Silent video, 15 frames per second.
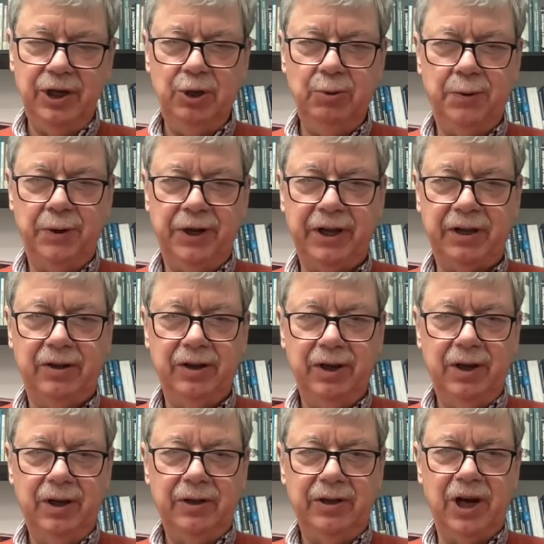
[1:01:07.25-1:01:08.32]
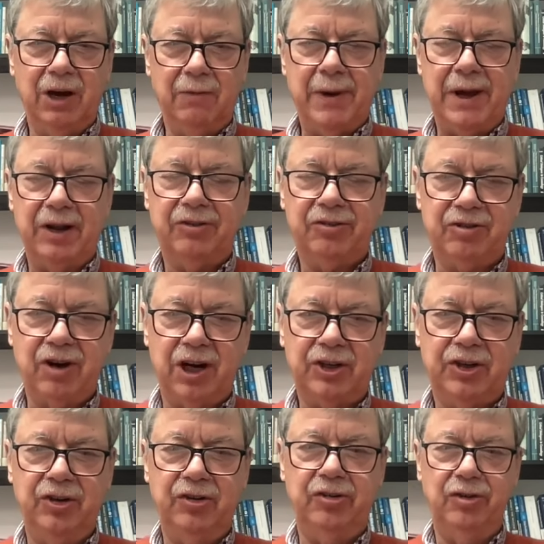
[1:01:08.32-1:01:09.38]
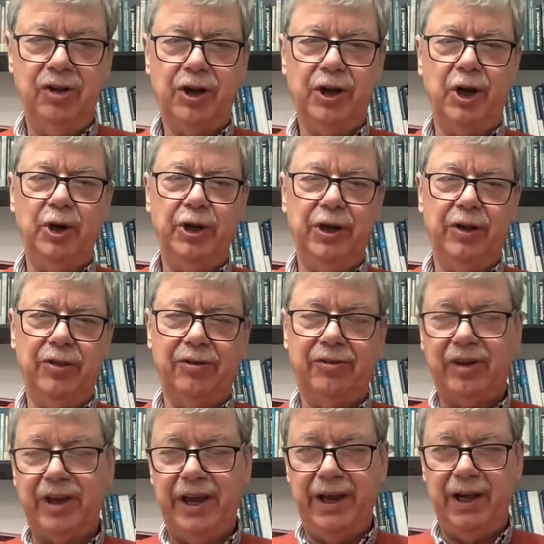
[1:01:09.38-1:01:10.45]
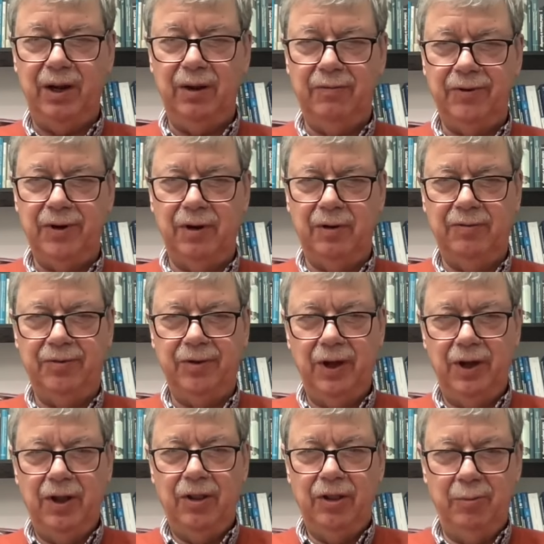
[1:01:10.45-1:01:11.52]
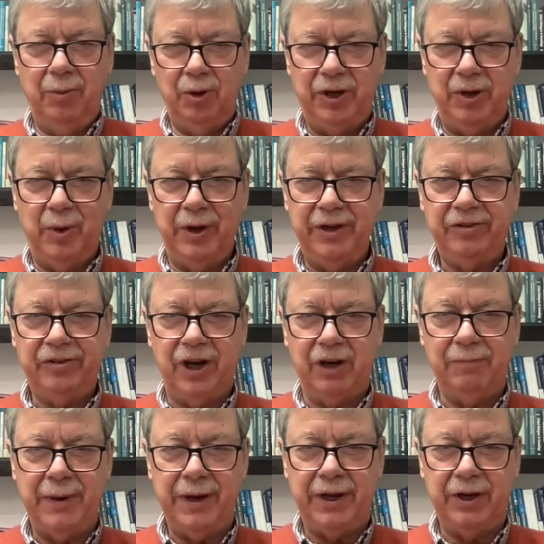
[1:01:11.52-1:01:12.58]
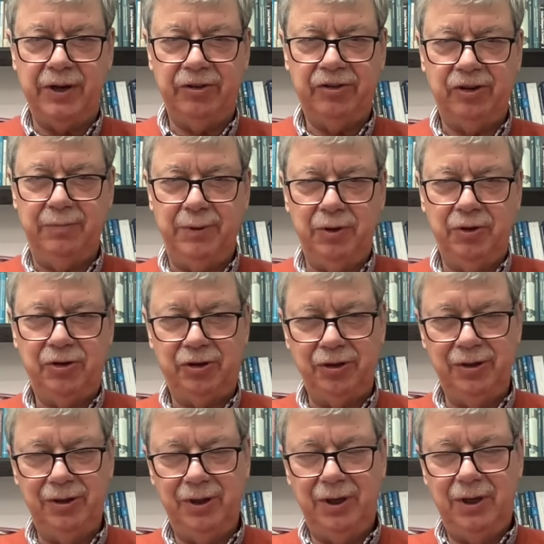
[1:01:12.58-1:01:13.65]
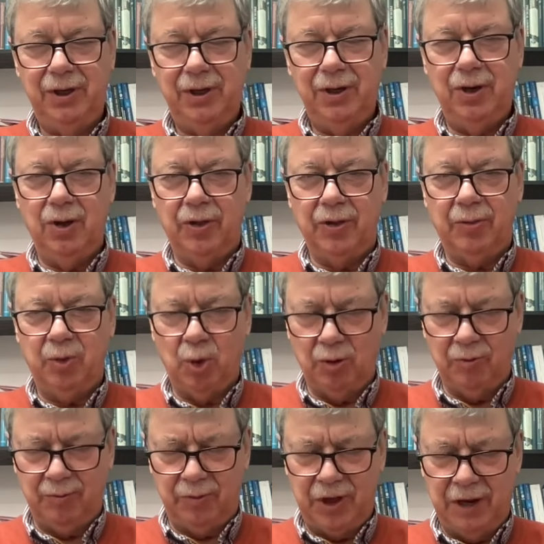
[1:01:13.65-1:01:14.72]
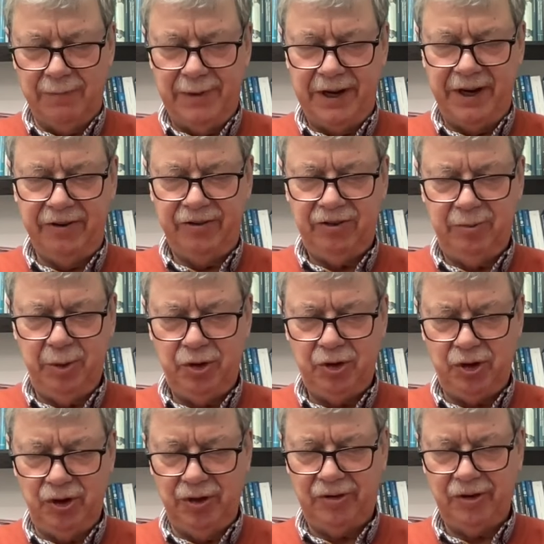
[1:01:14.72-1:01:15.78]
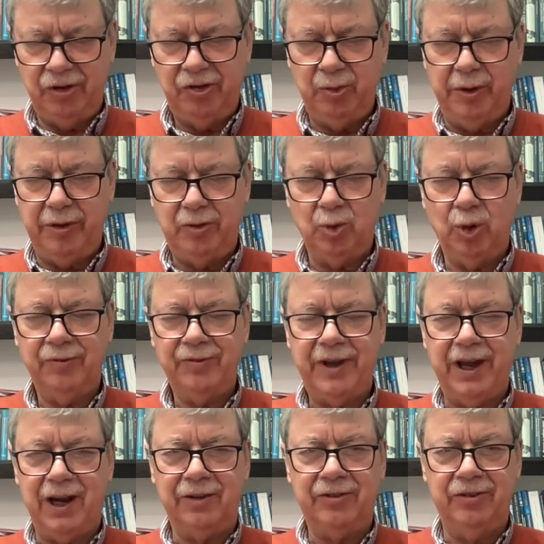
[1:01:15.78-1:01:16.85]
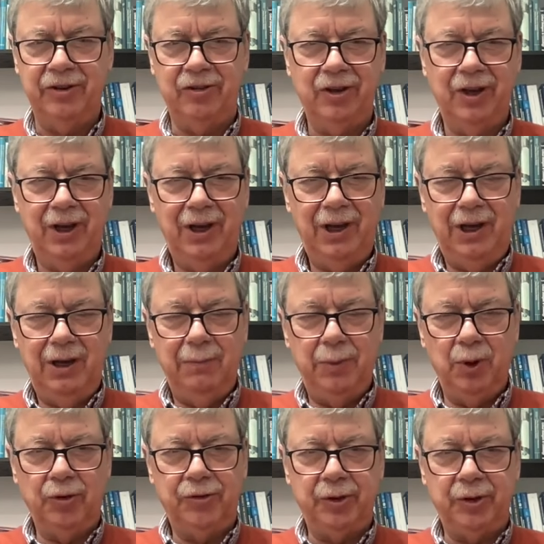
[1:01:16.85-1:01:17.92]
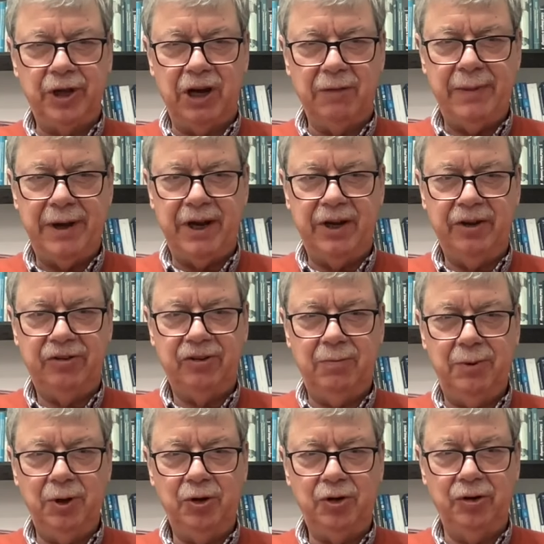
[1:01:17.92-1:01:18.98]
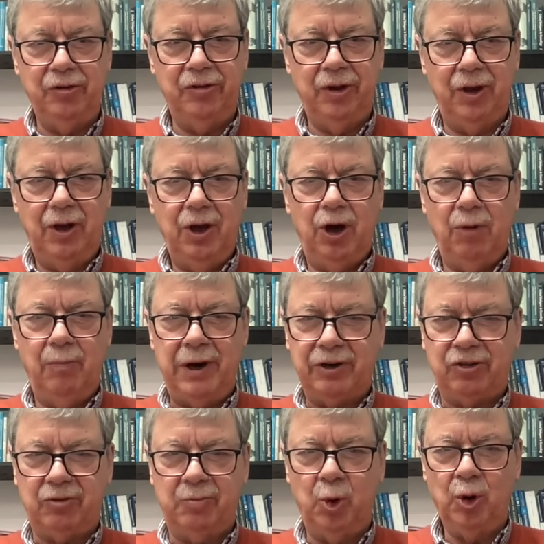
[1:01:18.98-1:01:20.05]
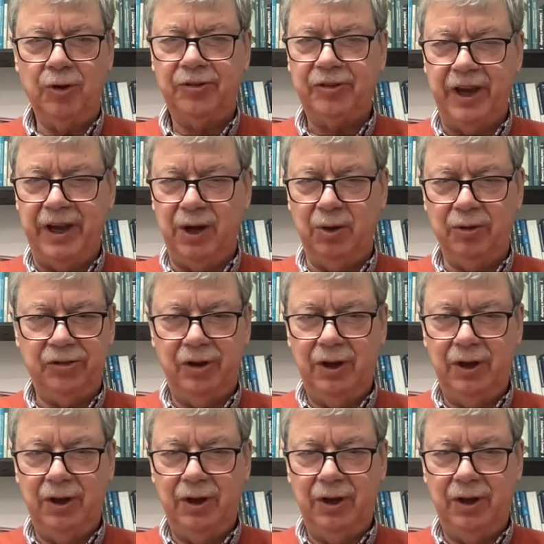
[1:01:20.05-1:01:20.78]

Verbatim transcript: you predict dark matter structures not only on the scale of, of the Milky Way's dark matter distribution or the dwarf, dark matter distribution associated with dwarf galaxies, but also dark matter distributions on much smaller scales,